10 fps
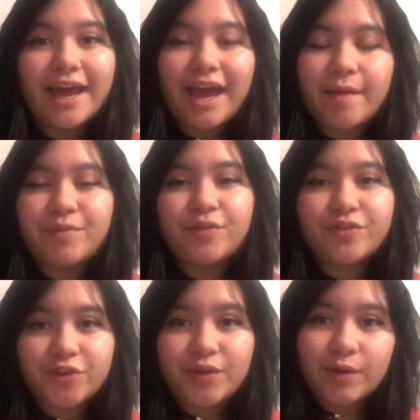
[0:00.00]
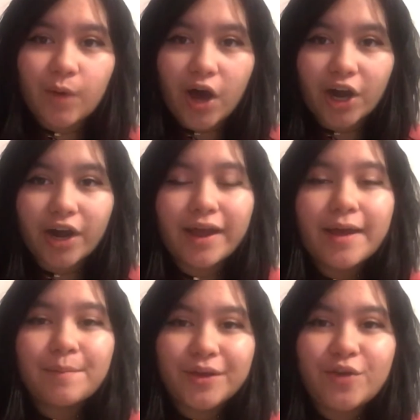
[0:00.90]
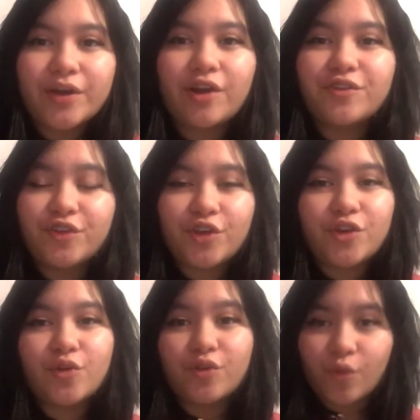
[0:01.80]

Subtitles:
Hamsters do need water, but you can also use